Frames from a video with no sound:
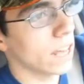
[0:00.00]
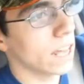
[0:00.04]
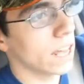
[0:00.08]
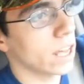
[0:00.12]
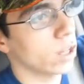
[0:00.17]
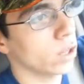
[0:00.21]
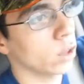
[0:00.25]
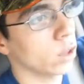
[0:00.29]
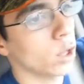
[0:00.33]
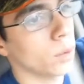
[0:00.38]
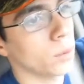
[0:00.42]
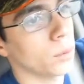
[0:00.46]
a
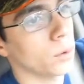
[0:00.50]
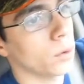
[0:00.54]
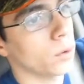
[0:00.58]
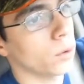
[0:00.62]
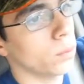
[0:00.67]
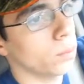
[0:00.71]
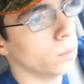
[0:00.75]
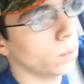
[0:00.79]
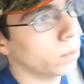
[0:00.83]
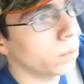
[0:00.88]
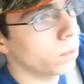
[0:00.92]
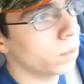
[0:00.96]
global
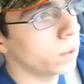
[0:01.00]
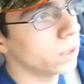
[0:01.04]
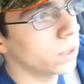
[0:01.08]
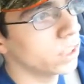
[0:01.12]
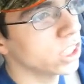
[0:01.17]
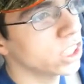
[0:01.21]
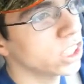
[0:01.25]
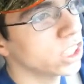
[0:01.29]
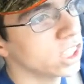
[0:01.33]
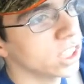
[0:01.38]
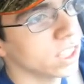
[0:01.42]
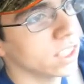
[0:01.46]

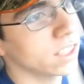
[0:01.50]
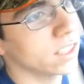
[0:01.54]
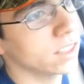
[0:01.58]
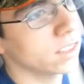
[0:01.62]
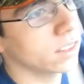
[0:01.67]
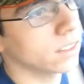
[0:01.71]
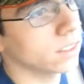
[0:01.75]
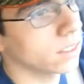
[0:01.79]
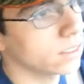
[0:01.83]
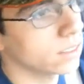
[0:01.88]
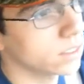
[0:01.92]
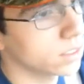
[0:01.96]

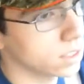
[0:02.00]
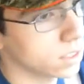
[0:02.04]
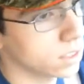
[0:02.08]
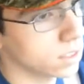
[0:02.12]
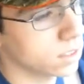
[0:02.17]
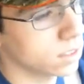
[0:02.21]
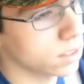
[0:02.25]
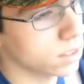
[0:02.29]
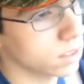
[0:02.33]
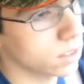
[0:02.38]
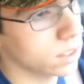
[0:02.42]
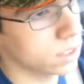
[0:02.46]
positioning
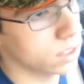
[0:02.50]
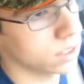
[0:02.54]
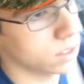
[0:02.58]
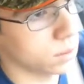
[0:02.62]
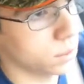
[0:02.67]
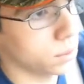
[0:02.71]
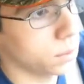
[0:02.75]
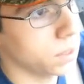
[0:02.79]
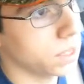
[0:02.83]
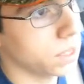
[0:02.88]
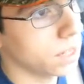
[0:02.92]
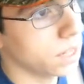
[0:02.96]
system.
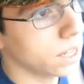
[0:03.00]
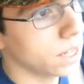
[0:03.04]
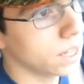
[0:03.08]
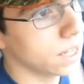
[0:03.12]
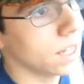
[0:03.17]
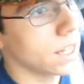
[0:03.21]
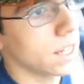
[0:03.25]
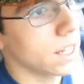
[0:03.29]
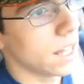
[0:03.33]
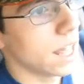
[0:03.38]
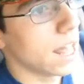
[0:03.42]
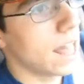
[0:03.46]

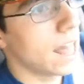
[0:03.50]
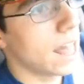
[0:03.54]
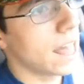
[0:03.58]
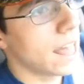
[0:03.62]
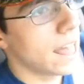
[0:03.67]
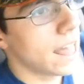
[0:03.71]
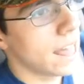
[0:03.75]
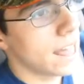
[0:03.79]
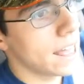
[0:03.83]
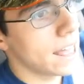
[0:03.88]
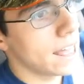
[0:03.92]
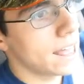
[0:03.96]

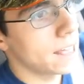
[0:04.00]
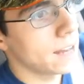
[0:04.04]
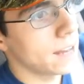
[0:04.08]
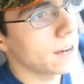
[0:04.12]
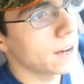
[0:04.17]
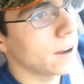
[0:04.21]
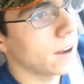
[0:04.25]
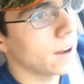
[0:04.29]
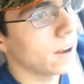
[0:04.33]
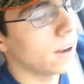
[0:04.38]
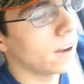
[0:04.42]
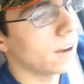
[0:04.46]

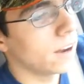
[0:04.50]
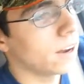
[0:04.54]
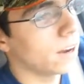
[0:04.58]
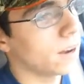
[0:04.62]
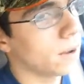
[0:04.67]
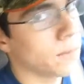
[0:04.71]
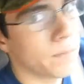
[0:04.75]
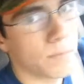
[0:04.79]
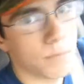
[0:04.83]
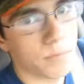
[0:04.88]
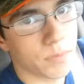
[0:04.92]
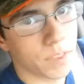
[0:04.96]
And
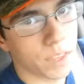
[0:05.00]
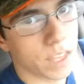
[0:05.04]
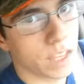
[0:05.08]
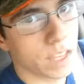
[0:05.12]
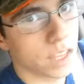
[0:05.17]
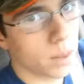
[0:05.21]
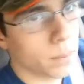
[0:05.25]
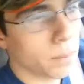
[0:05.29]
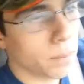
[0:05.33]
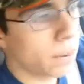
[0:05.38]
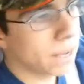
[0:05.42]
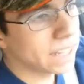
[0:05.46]

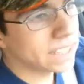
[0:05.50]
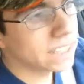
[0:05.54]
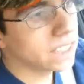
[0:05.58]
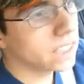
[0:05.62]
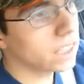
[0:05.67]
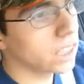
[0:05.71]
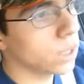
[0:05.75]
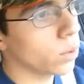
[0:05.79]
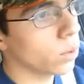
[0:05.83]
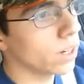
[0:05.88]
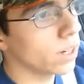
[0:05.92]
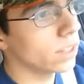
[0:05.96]

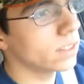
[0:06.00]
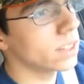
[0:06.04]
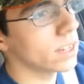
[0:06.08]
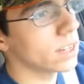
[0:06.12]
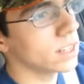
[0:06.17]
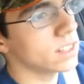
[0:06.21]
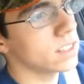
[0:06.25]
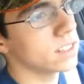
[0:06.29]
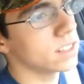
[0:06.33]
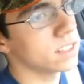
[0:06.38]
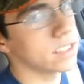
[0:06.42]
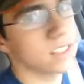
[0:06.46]
basically what it
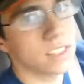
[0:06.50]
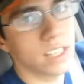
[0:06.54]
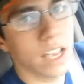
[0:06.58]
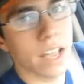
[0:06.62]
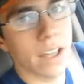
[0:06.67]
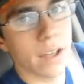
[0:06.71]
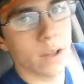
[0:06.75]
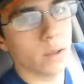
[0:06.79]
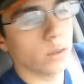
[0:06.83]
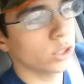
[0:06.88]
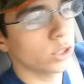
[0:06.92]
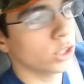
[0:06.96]
does is it
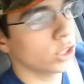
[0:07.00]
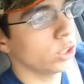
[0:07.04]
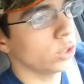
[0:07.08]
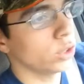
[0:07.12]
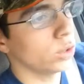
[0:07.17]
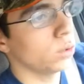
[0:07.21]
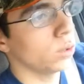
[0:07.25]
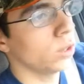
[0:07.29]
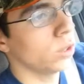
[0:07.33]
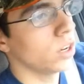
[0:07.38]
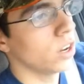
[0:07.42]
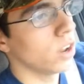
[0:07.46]
tells
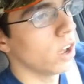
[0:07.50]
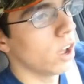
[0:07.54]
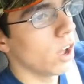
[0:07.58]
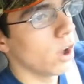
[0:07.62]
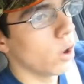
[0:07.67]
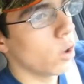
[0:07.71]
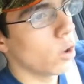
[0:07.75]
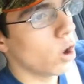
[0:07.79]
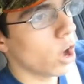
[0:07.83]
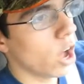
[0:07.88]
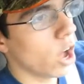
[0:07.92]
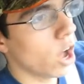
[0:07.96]
you
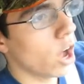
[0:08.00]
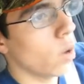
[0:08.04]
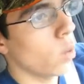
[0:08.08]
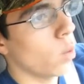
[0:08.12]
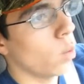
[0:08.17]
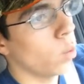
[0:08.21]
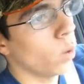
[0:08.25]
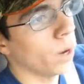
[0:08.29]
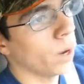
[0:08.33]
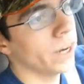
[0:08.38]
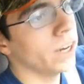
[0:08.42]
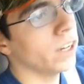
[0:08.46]

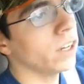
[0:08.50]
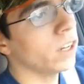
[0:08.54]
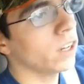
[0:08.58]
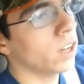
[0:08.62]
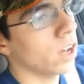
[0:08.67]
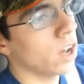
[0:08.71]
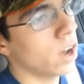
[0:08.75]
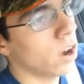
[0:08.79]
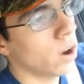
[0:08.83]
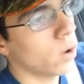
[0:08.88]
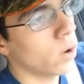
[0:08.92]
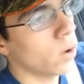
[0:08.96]
where to
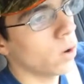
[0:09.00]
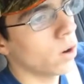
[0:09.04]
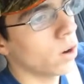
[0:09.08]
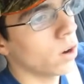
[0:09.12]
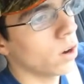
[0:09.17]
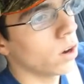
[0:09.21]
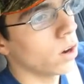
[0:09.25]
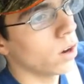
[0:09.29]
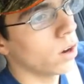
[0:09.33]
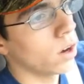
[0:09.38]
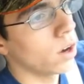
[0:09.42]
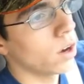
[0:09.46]
go
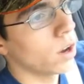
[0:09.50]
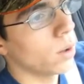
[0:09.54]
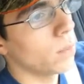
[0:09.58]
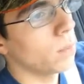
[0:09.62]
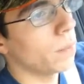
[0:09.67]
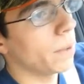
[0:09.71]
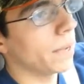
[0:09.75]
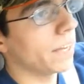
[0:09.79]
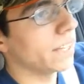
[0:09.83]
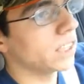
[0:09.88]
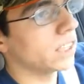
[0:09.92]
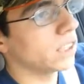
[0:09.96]

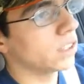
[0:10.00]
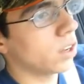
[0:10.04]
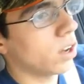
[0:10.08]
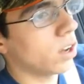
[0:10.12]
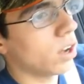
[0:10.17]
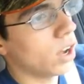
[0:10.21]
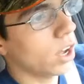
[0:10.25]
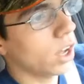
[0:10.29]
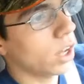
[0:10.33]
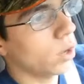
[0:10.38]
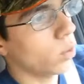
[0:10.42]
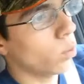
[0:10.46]
based
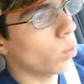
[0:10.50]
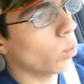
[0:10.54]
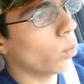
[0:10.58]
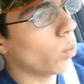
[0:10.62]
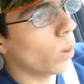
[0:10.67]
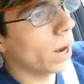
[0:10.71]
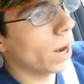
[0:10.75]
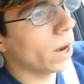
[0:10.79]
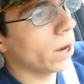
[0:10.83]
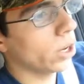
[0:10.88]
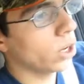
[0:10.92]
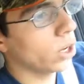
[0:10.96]
on
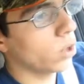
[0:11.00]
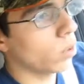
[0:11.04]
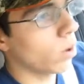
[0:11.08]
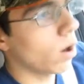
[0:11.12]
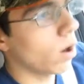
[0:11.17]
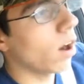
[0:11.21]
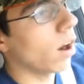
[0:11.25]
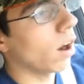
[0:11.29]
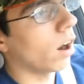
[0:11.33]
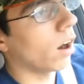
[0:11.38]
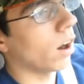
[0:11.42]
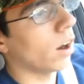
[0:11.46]
where you
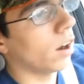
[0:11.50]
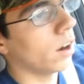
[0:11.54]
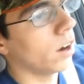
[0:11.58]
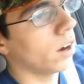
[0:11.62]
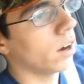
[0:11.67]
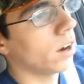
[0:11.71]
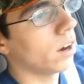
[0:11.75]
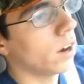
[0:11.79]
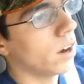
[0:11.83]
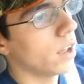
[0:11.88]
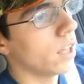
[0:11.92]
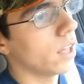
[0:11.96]
are
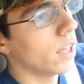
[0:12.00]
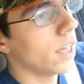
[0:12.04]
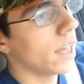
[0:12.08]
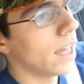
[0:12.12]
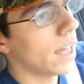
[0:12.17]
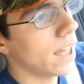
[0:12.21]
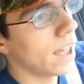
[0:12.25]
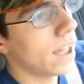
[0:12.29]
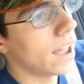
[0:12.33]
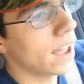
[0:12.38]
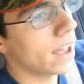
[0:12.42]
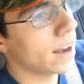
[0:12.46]

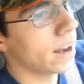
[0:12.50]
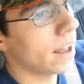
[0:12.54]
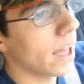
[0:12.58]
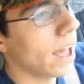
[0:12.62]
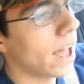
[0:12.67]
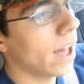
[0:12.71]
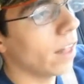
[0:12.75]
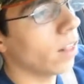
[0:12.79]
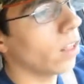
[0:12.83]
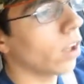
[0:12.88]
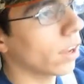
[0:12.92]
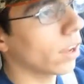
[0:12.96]
and
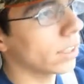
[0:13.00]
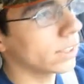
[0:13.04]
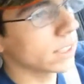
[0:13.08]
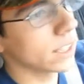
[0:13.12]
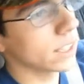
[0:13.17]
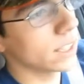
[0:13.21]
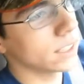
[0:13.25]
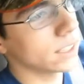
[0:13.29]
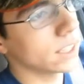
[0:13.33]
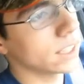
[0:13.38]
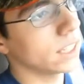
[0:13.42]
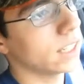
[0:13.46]
how long it's
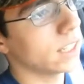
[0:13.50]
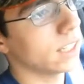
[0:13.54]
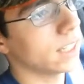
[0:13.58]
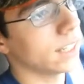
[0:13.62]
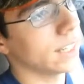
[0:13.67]
gonna take you to